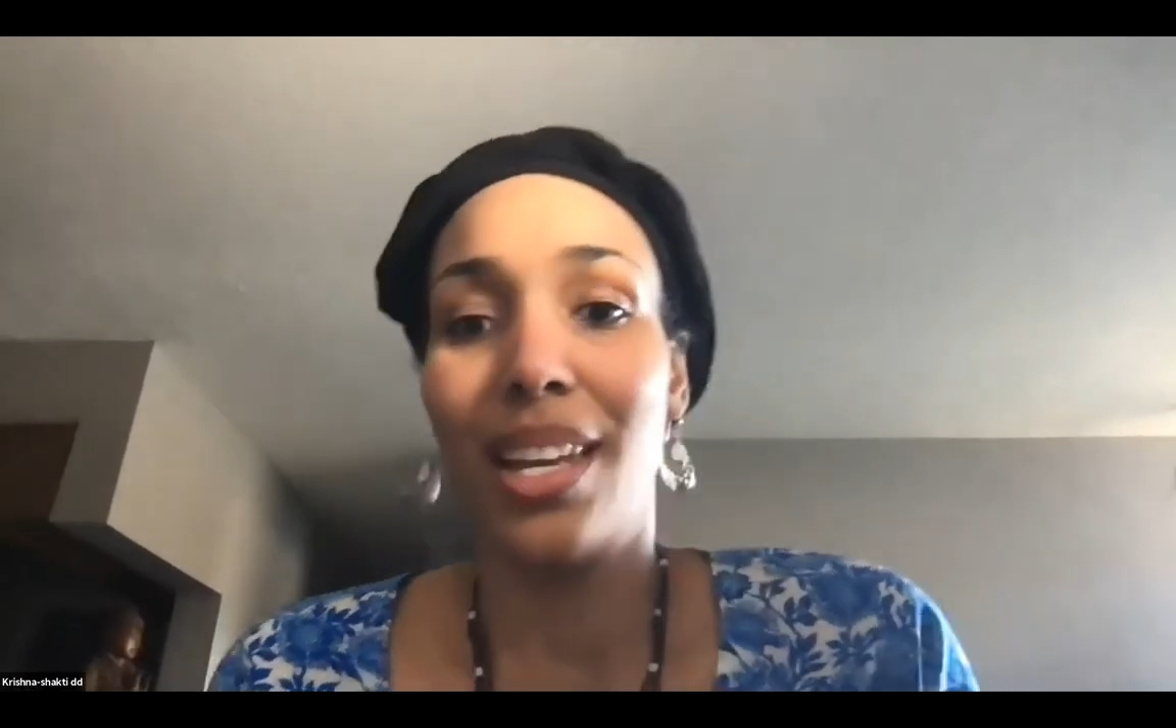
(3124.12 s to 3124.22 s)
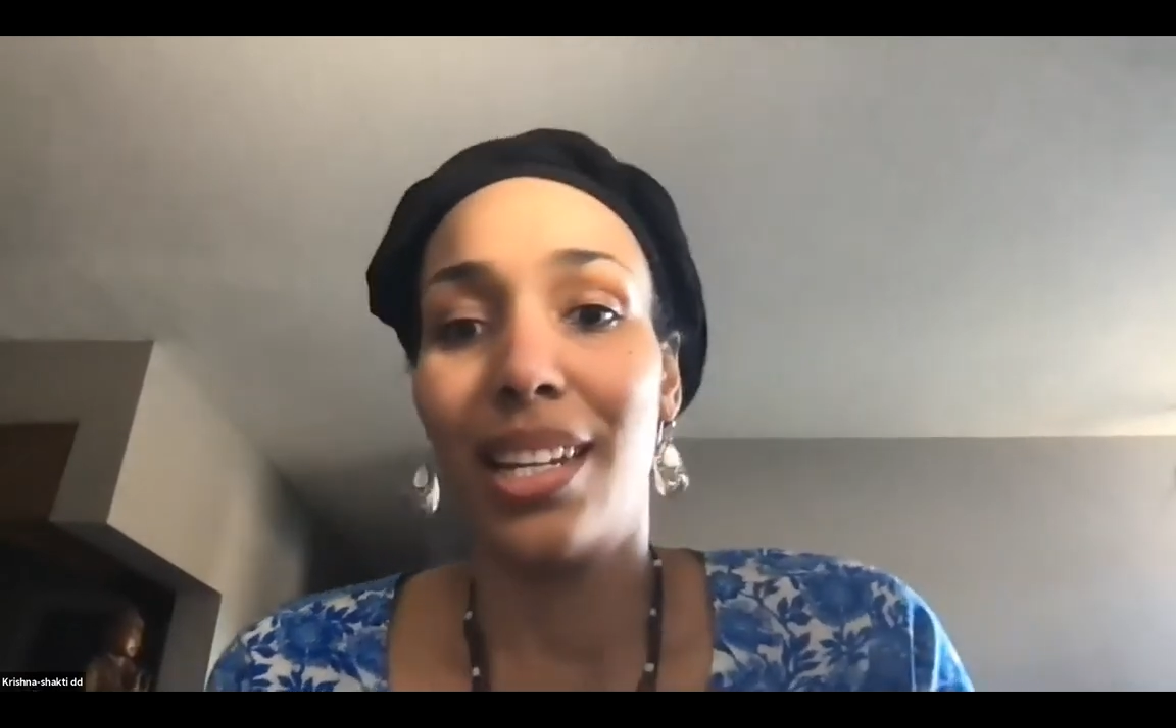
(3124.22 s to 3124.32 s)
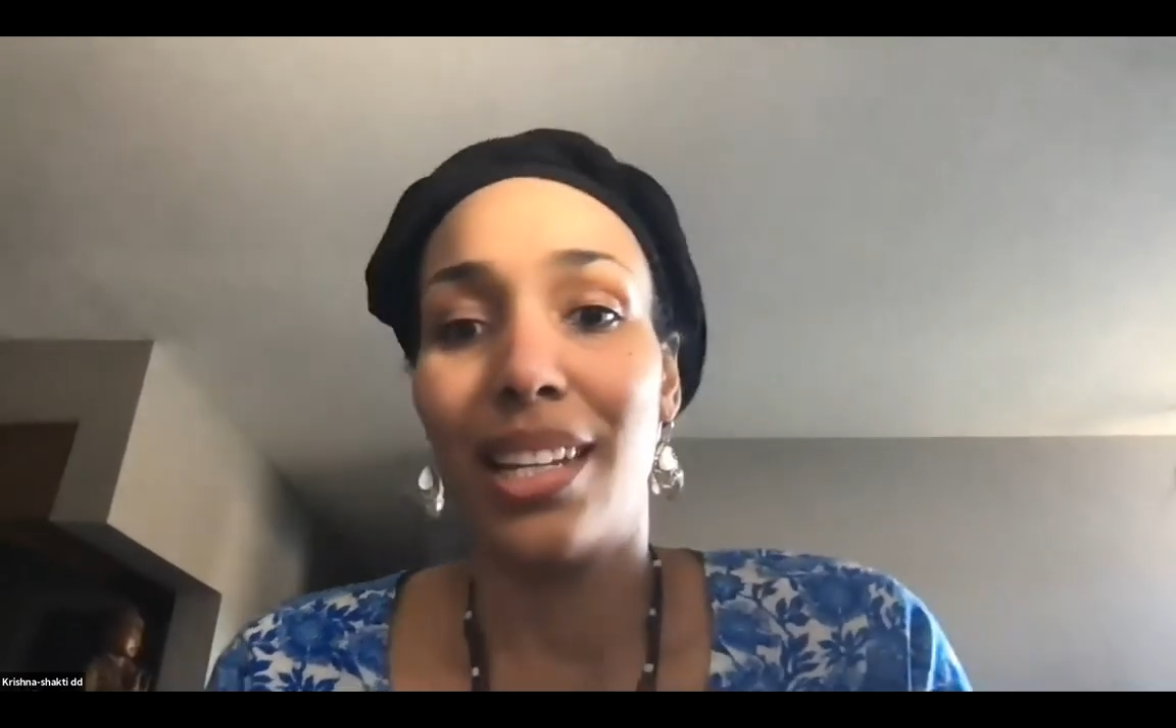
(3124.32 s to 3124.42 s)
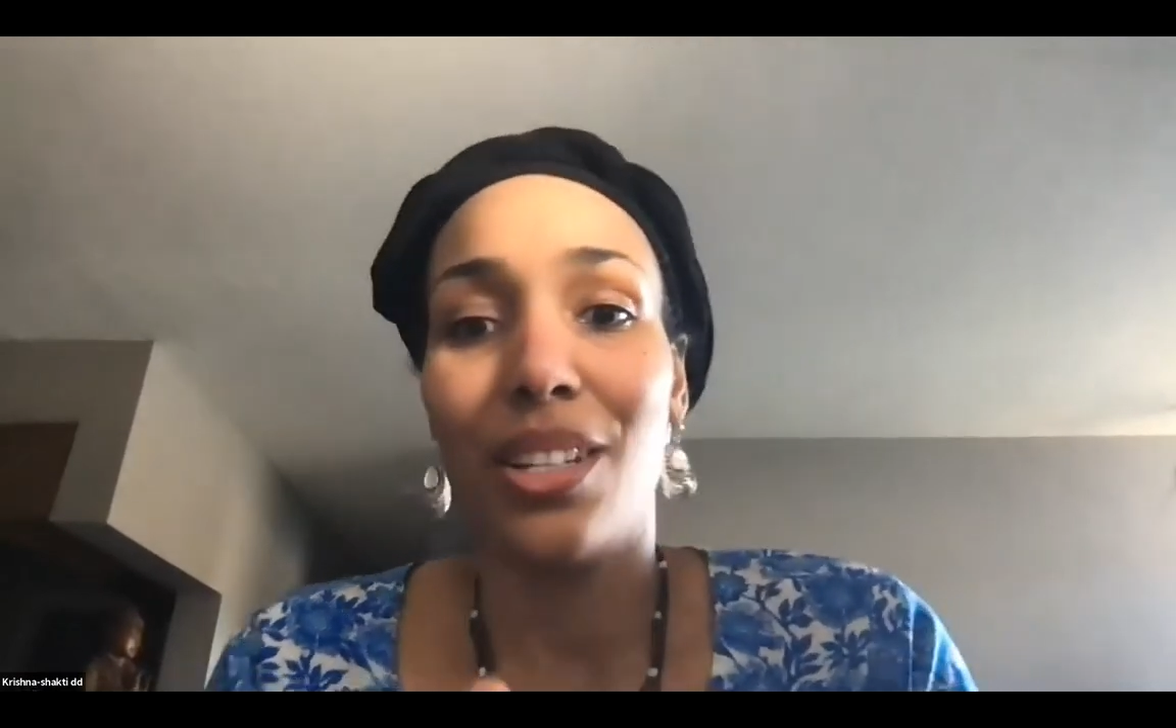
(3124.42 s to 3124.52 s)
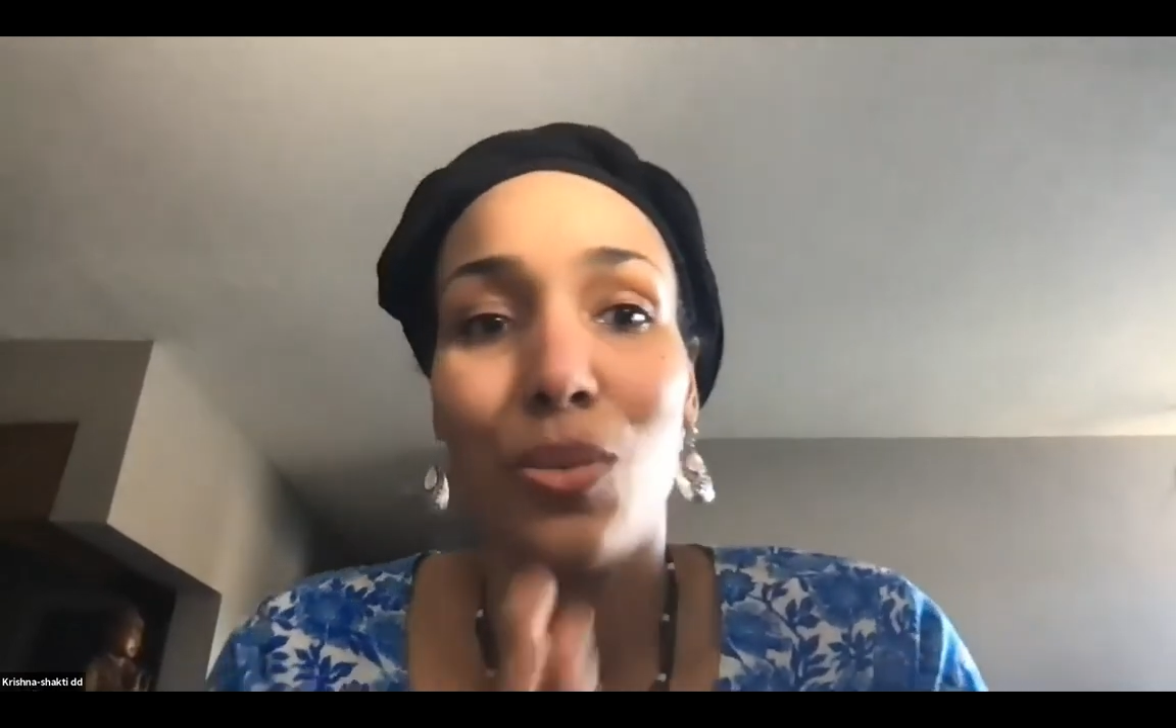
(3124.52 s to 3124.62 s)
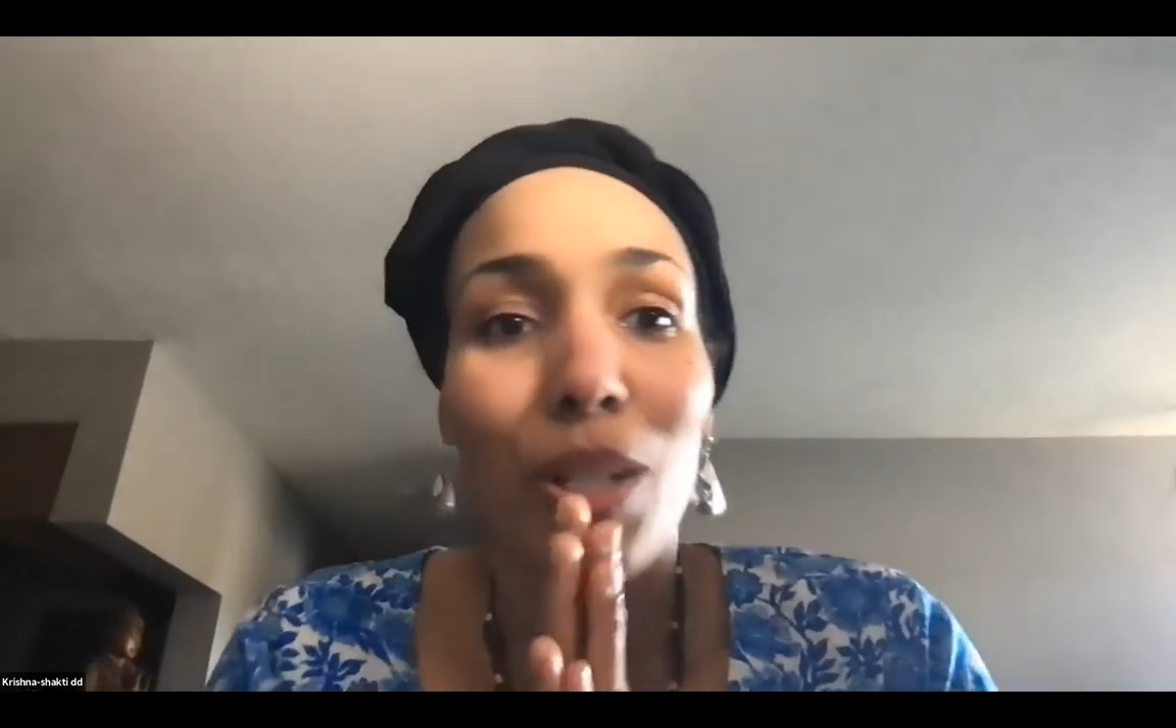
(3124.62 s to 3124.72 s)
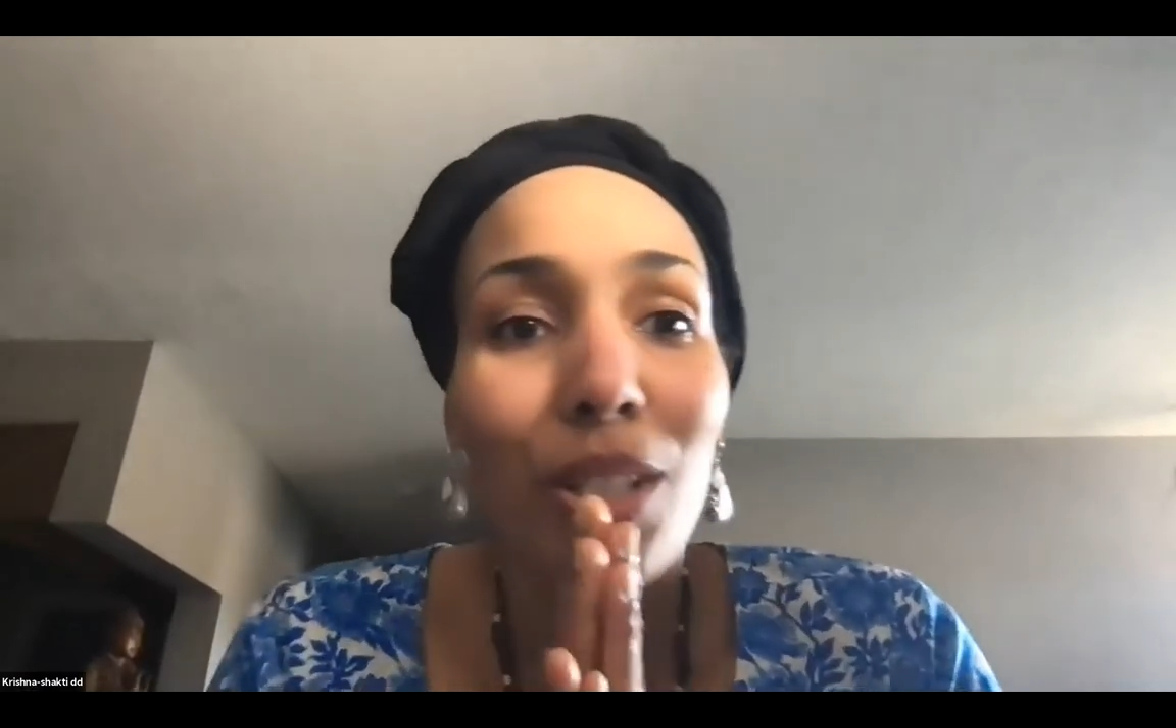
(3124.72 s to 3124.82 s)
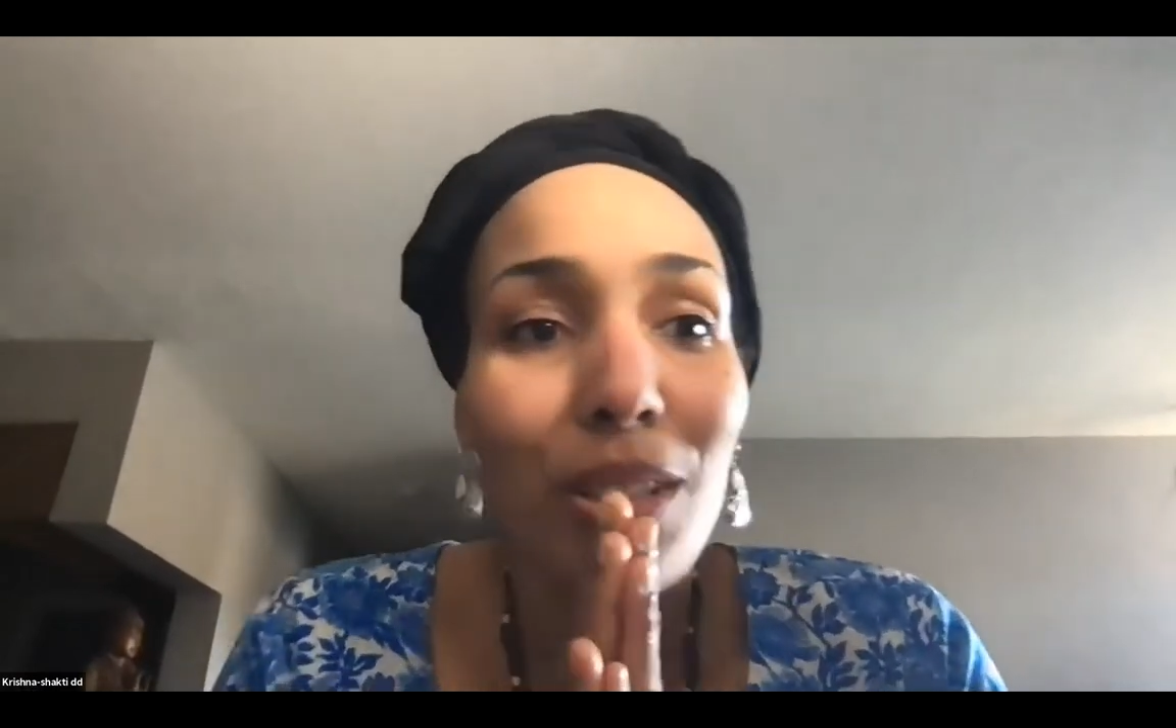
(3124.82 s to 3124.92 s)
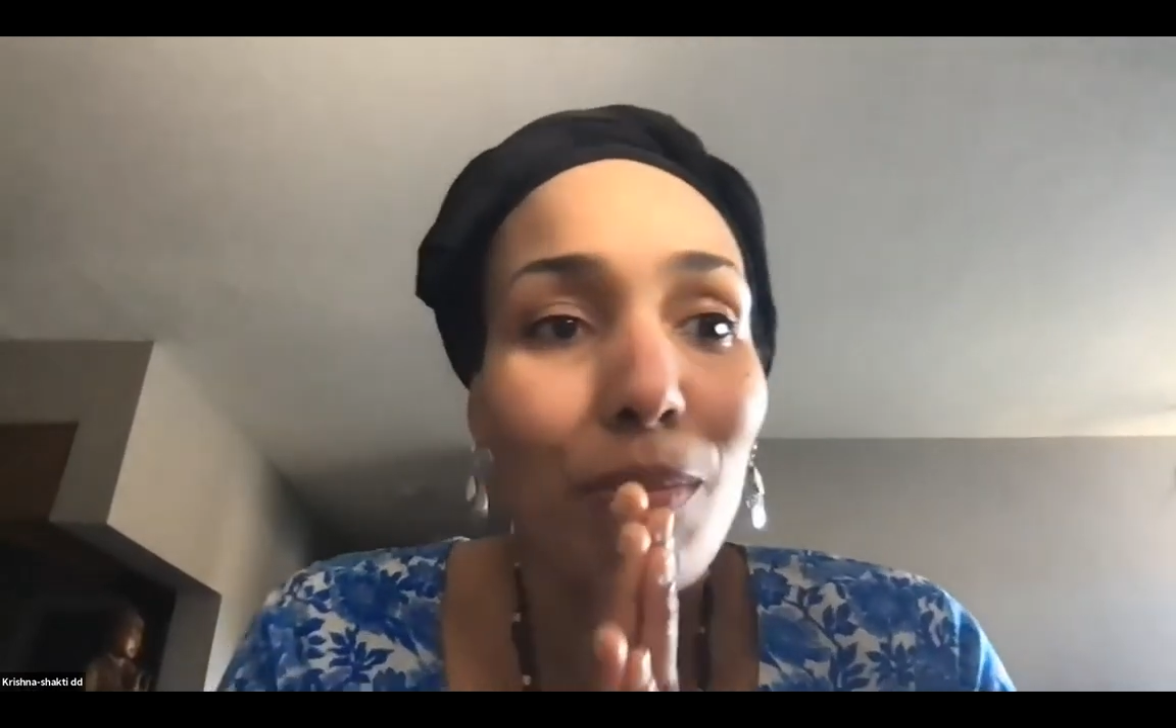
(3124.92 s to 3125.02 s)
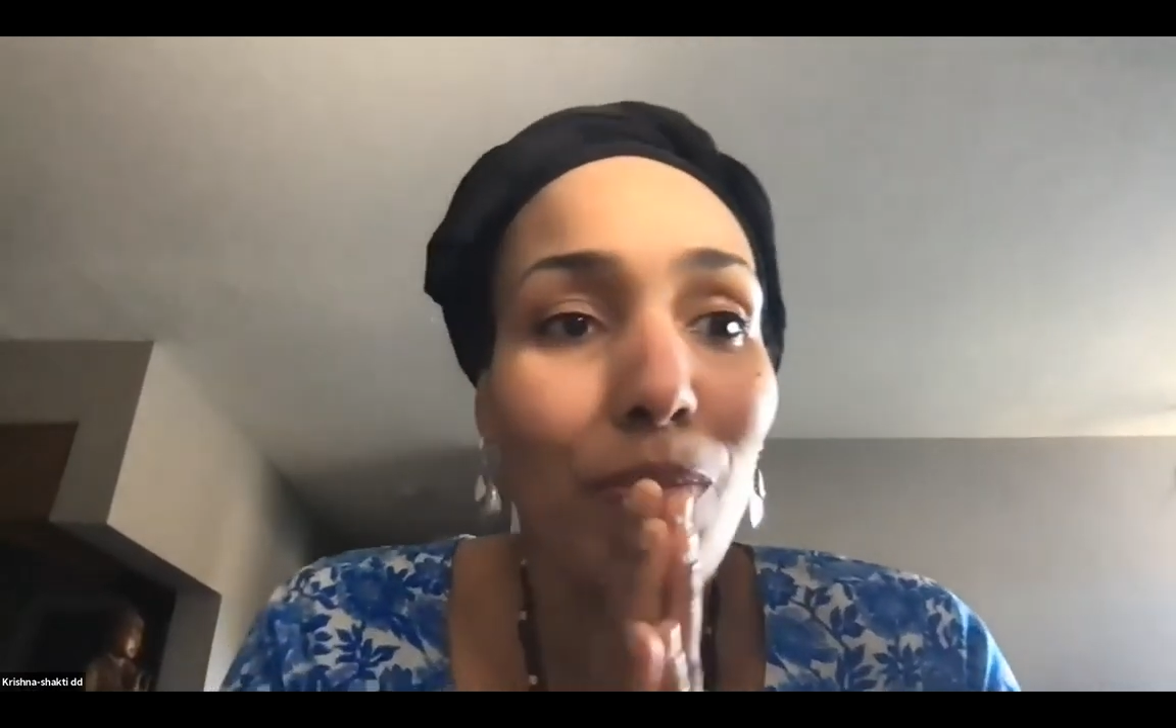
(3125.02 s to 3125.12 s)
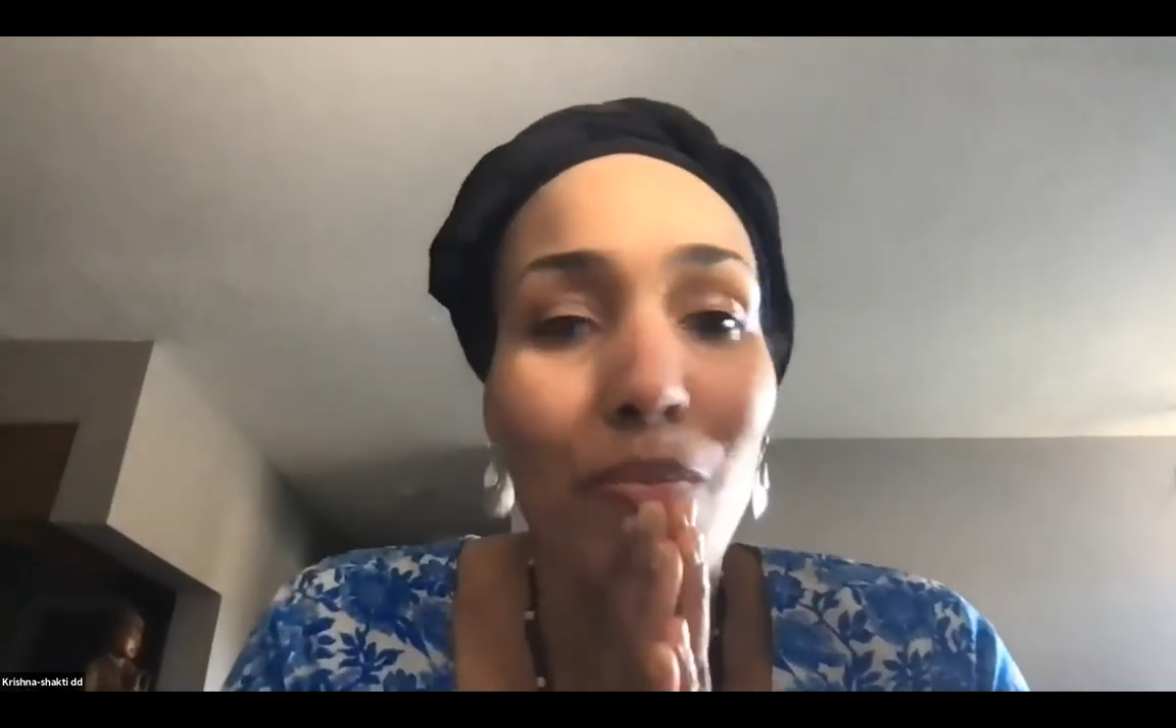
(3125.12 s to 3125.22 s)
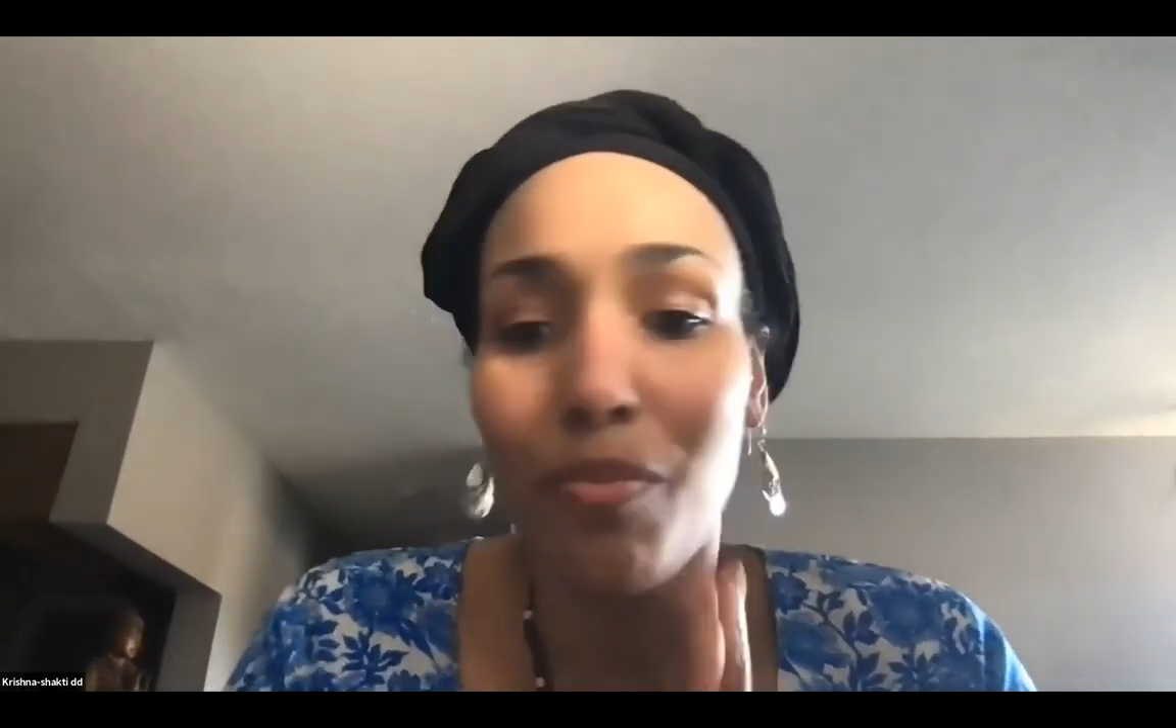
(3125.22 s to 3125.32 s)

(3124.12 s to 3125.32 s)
Let us welcome